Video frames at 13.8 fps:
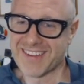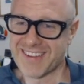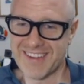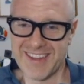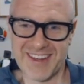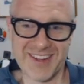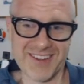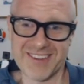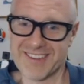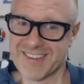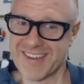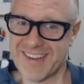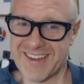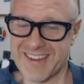You
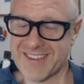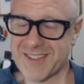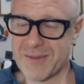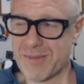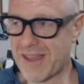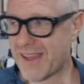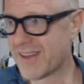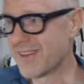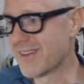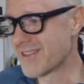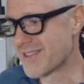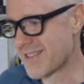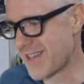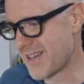know, Japan,
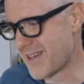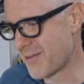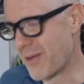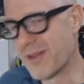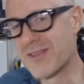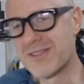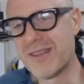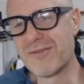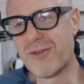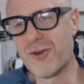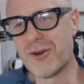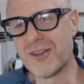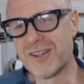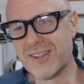it's one step
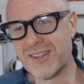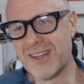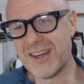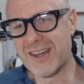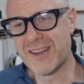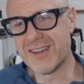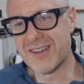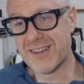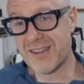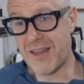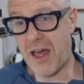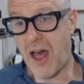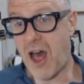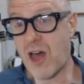forward and
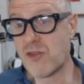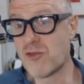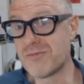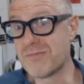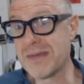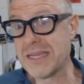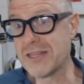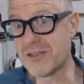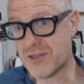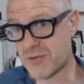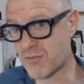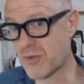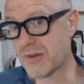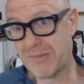100 meters
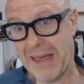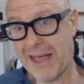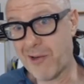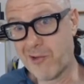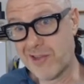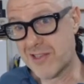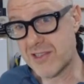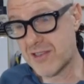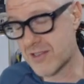sprint backwards